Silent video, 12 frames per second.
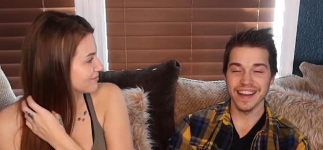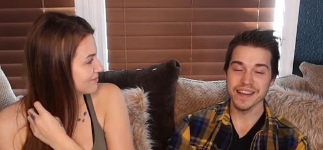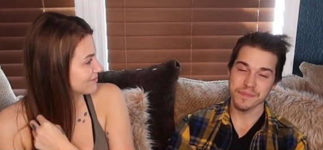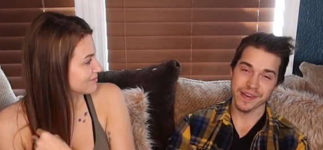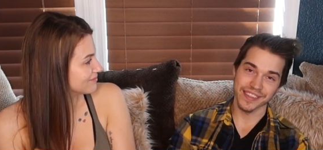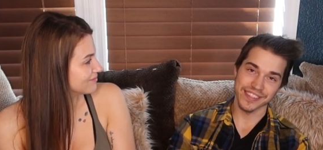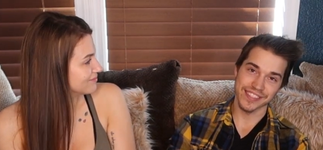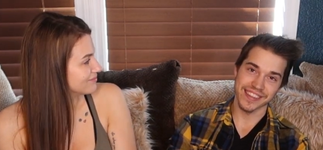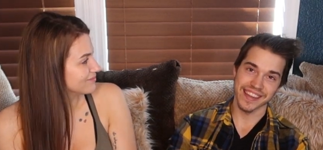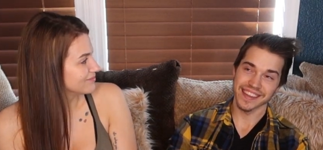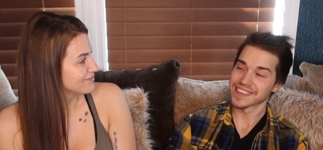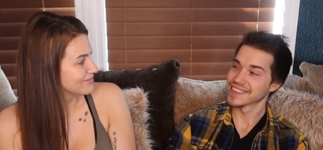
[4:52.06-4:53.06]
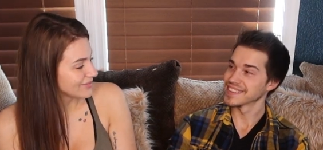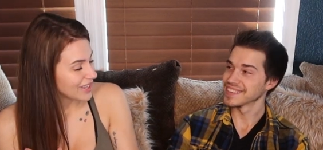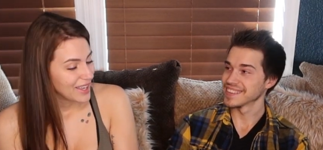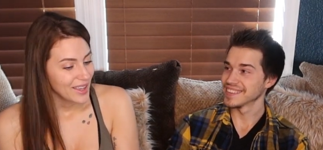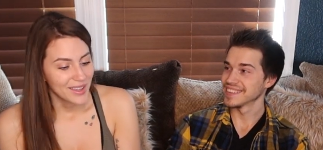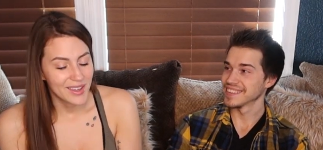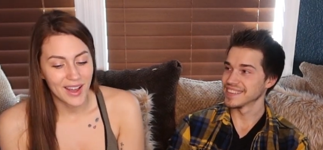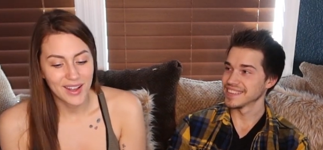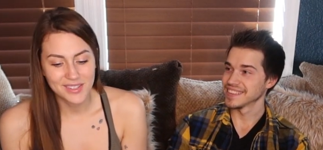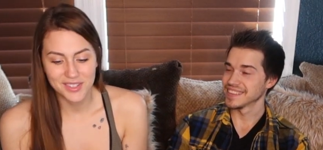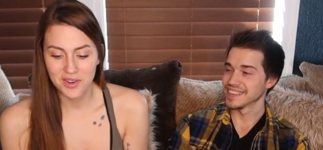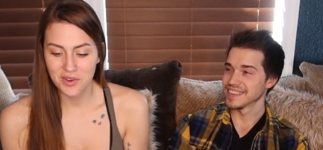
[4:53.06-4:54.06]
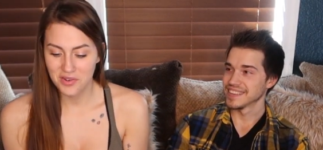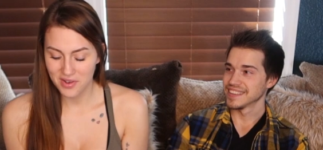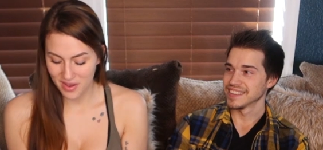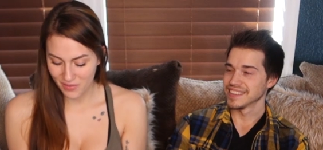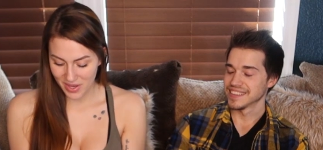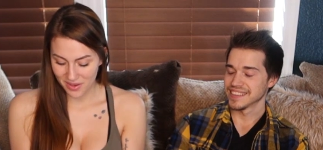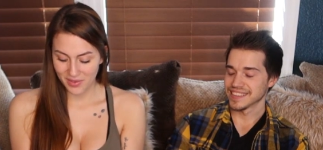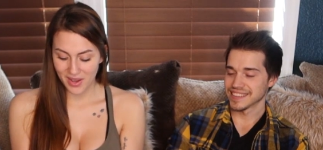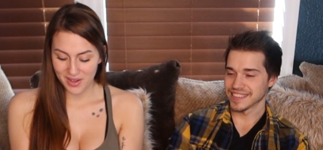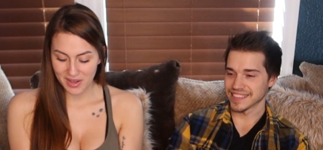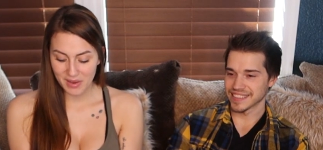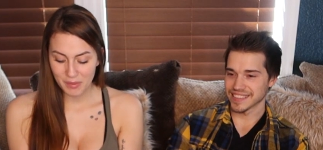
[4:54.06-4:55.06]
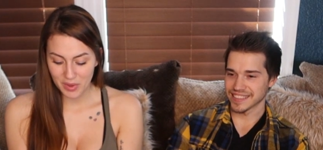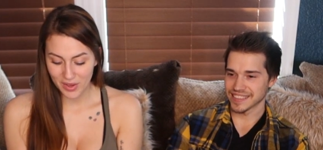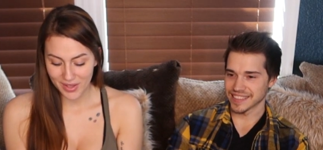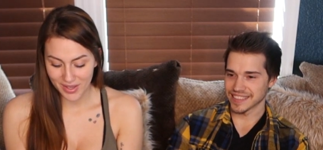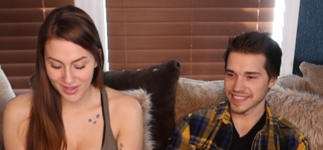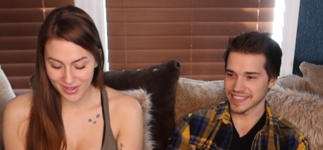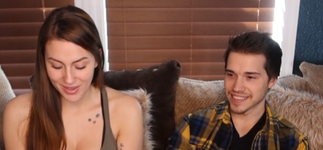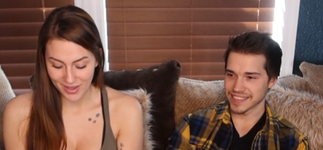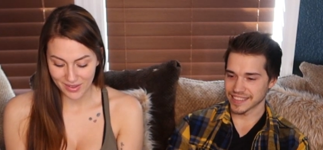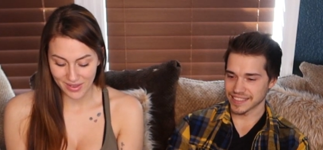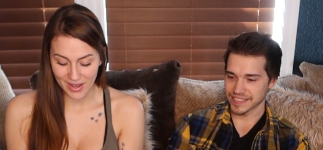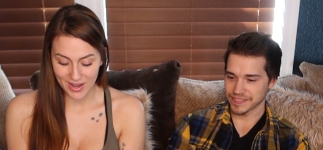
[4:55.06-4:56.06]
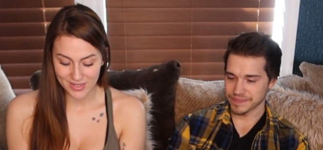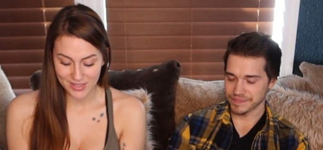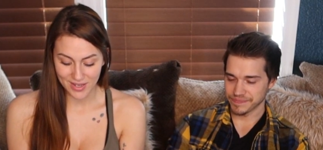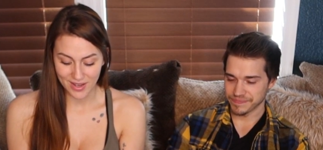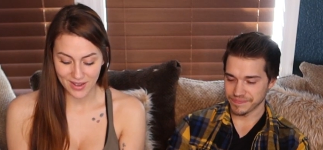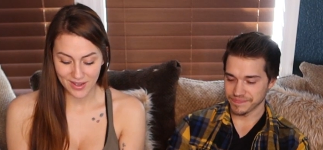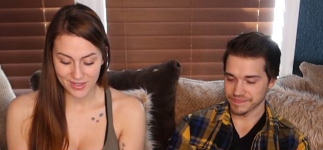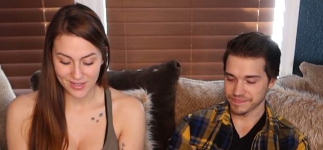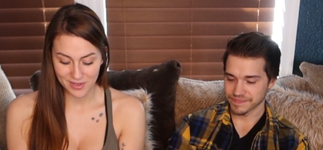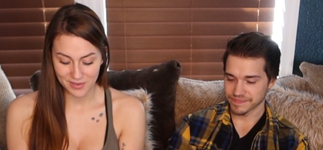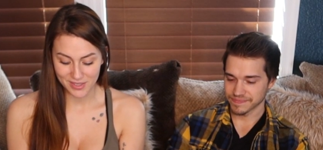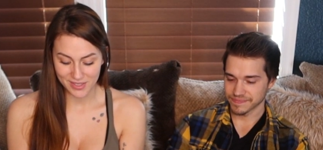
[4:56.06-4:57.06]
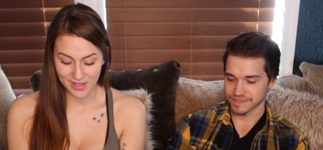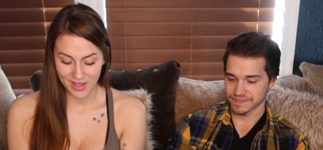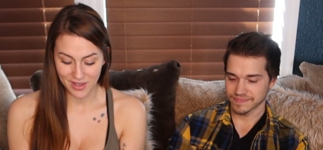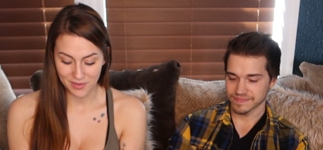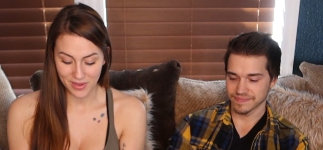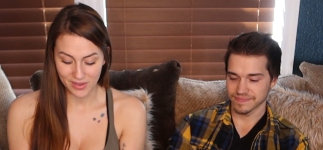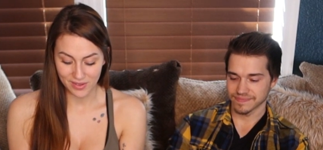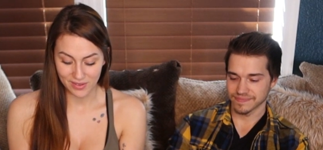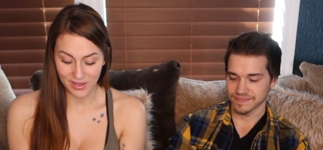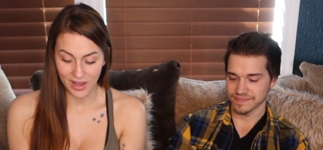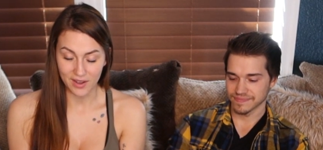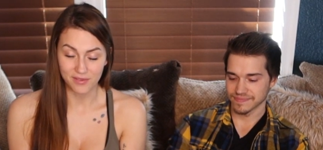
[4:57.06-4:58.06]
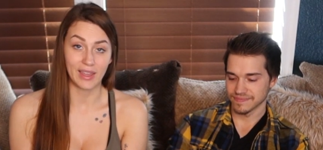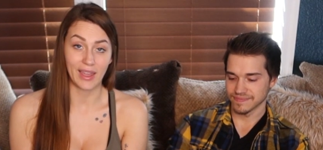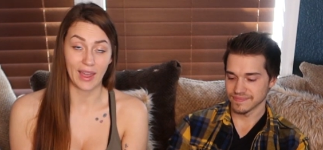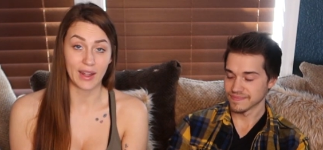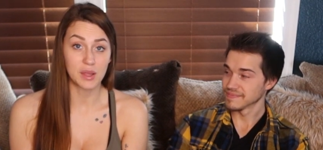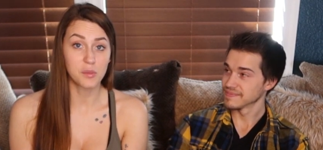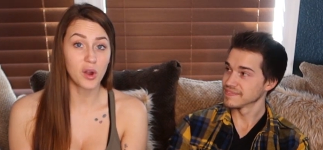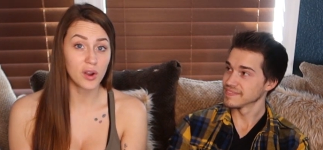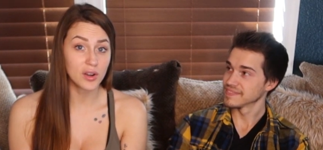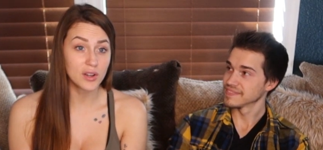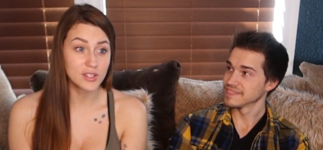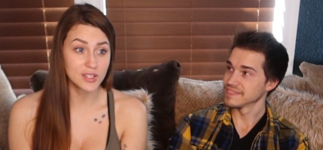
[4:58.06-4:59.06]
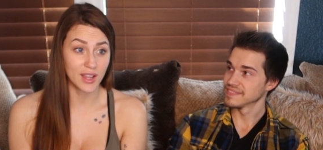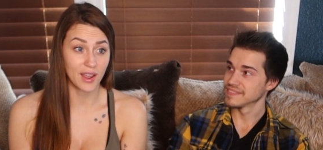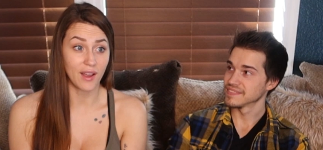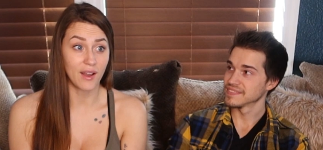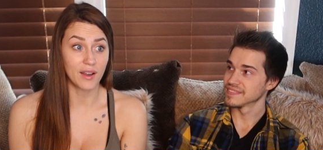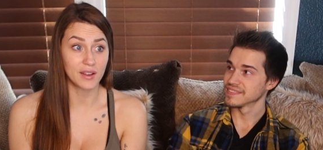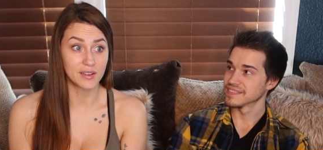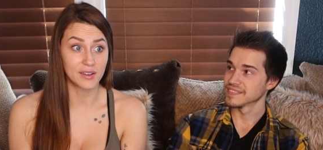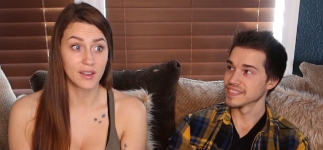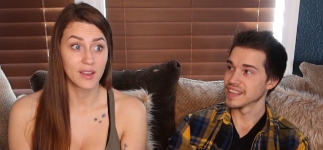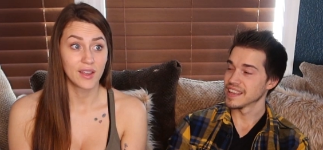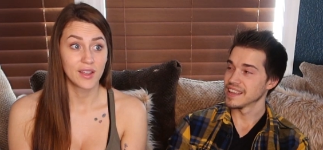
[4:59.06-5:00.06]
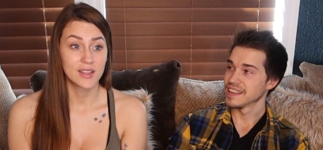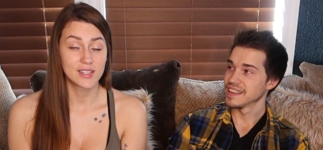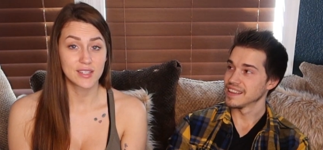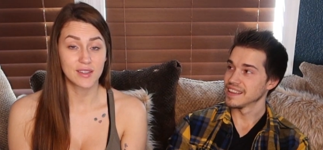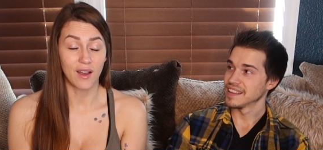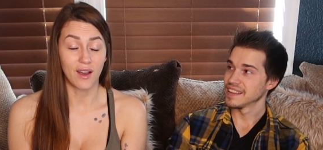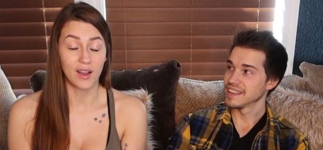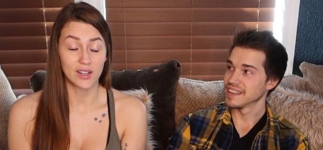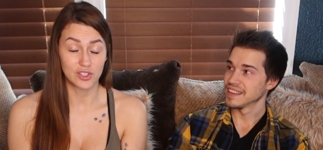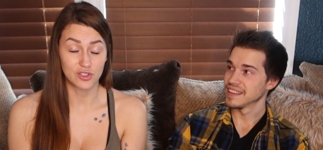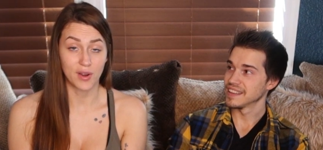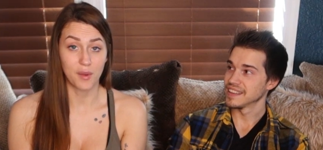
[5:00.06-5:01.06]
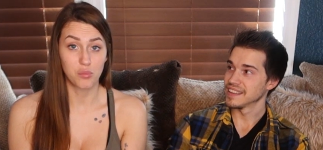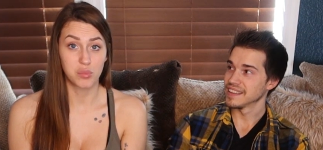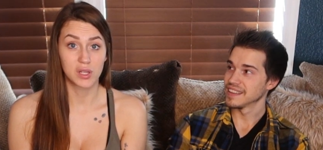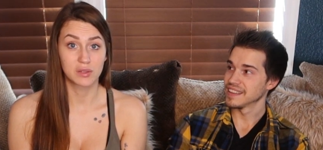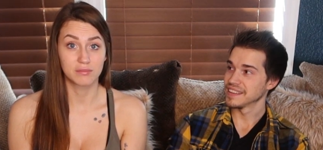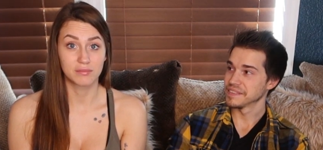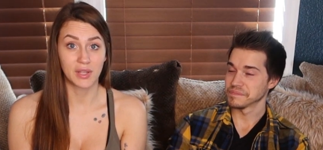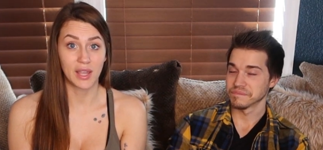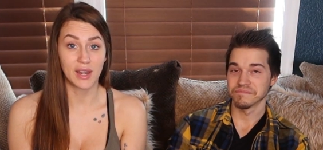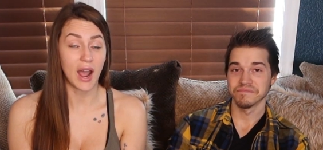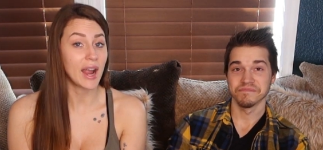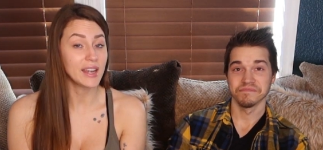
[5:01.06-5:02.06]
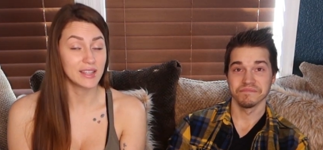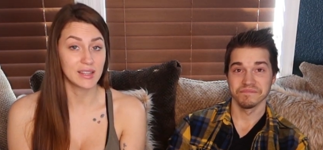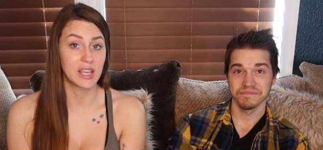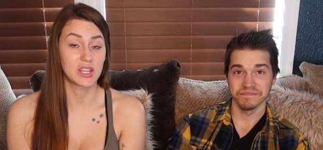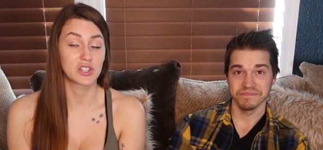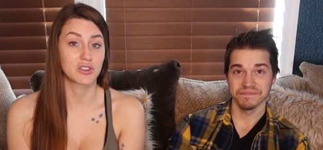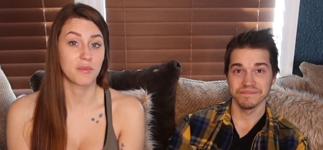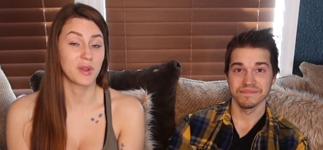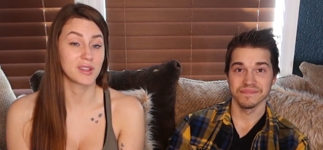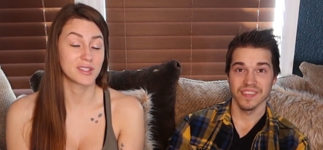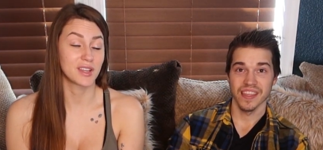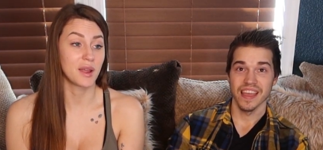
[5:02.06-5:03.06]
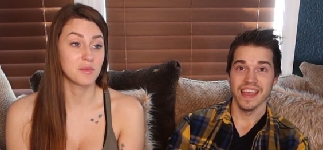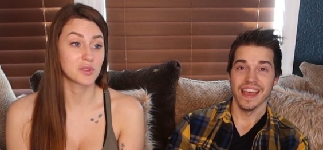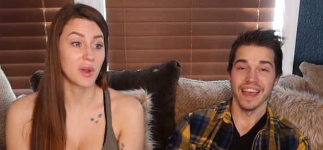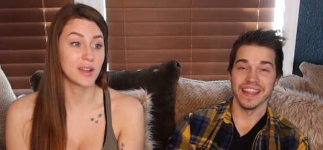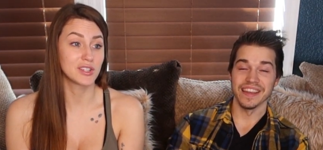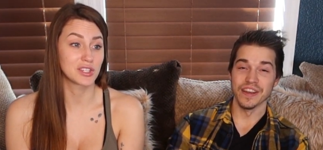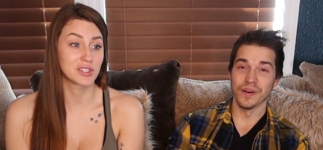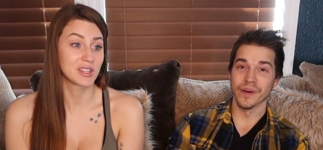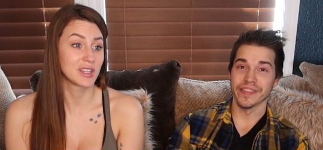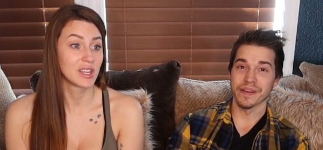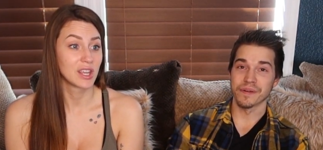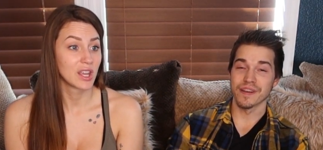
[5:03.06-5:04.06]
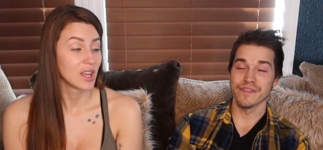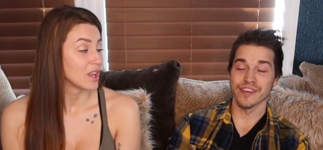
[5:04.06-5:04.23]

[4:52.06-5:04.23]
Speaker 1: I didn't bring the steak.
Speaker 2: Yeah, so I mean, we ended up cooking in that class, and it was like we literally had candy bars and uh, shrimp. And I didn't like shrimp at the time, so I. And you know what?
Speaker 1: They weren't